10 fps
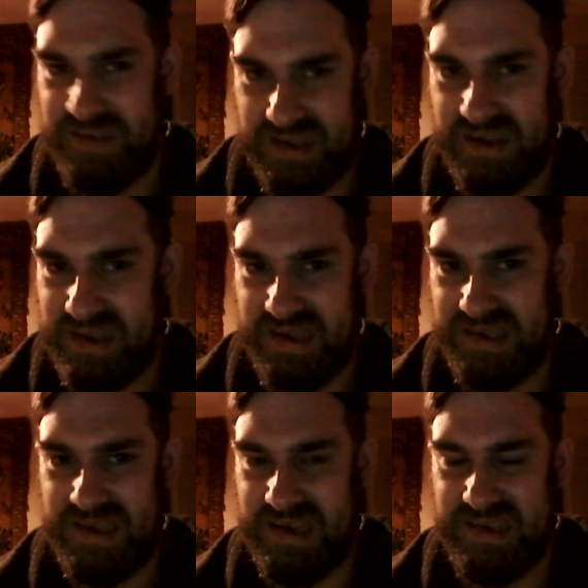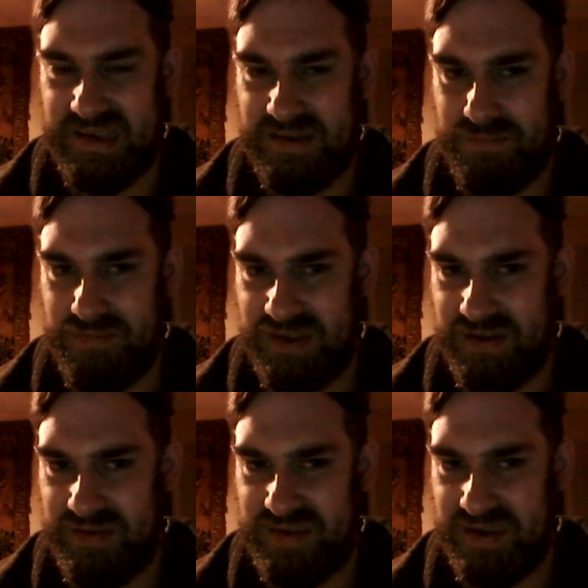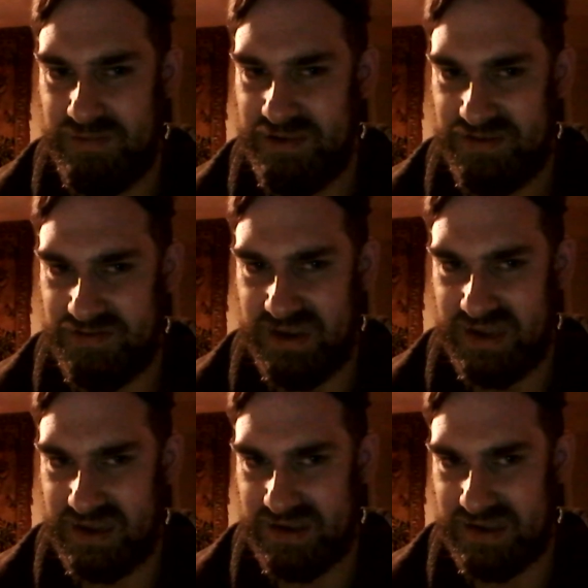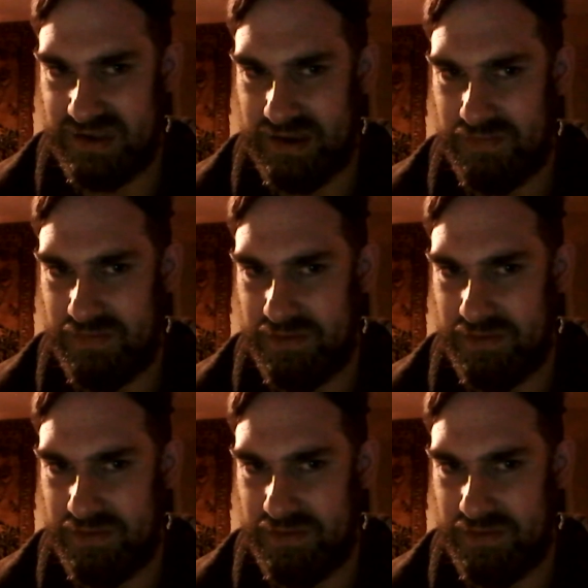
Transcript: So that sets up some intriguing stuff,